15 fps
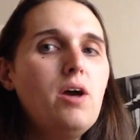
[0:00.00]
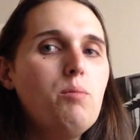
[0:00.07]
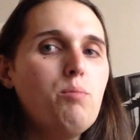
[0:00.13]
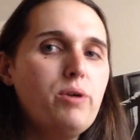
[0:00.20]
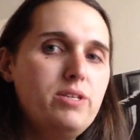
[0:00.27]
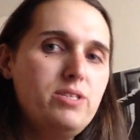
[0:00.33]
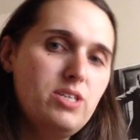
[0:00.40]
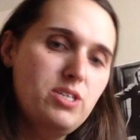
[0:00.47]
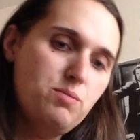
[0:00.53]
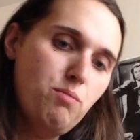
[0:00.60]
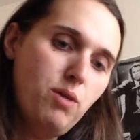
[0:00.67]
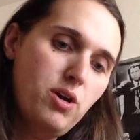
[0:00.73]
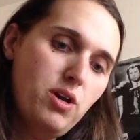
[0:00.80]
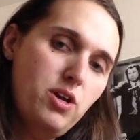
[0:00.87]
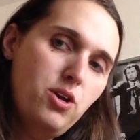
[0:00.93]
Princess
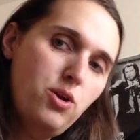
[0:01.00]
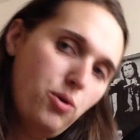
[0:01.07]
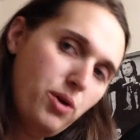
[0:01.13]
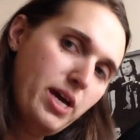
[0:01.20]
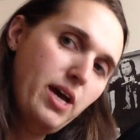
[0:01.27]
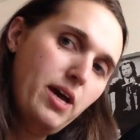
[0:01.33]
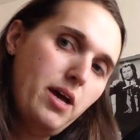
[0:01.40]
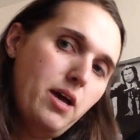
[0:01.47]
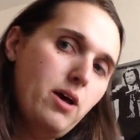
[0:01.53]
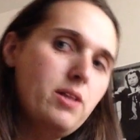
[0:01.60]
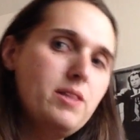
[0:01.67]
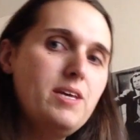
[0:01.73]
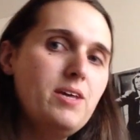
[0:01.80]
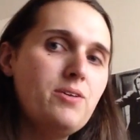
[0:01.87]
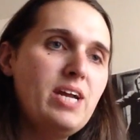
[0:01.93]
Mononoke,
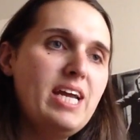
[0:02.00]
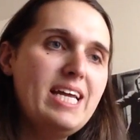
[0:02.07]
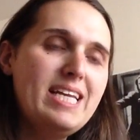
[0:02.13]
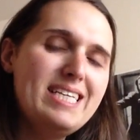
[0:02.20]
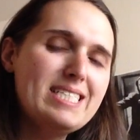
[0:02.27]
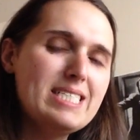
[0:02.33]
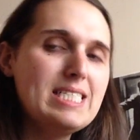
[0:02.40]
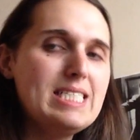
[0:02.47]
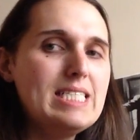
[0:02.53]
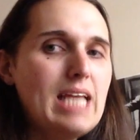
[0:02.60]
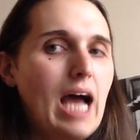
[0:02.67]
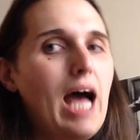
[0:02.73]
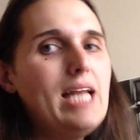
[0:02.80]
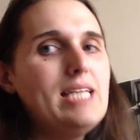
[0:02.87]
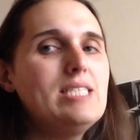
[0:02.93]
on the other hand, is
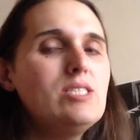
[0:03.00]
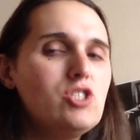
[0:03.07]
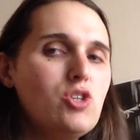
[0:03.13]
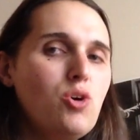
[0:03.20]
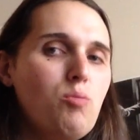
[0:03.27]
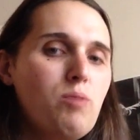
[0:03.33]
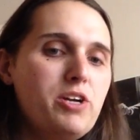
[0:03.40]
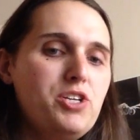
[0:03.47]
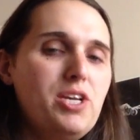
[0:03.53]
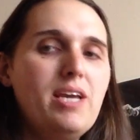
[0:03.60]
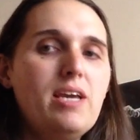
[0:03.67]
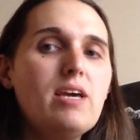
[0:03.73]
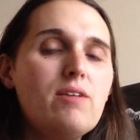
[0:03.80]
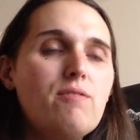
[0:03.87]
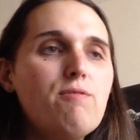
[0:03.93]
not so much a
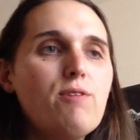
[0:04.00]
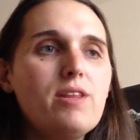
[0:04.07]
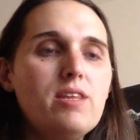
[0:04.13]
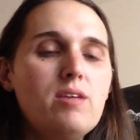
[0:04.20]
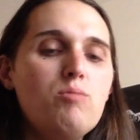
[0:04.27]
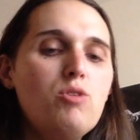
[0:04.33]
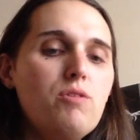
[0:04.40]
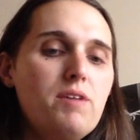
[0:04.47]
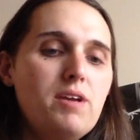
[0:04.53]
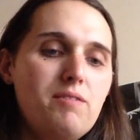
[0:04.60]
kid friendly movie.